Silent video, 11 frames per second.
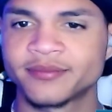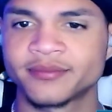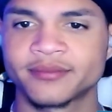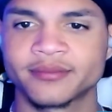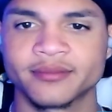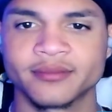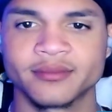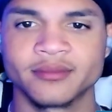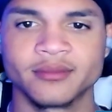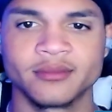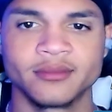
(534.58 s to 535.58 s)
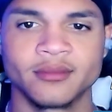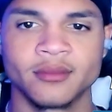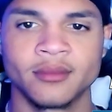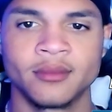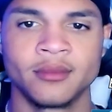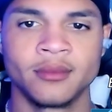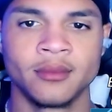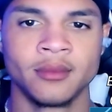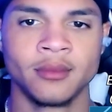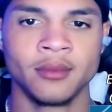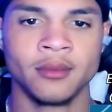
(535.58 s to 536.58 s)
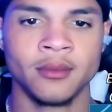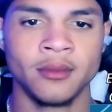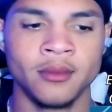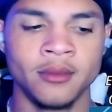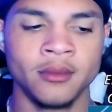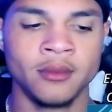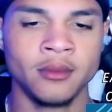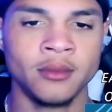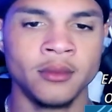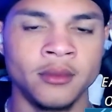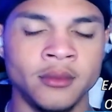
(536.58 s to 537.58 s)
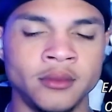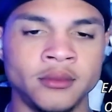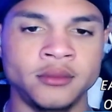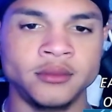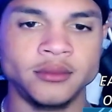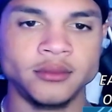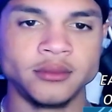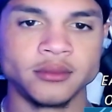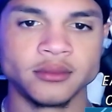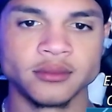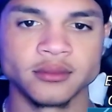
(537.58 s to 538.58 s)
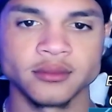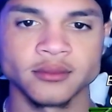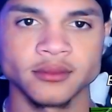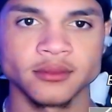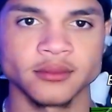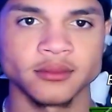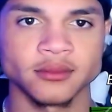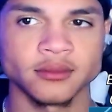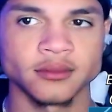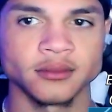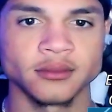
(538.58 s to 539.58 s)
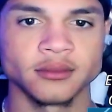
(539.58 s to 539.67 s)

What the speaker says: (silence)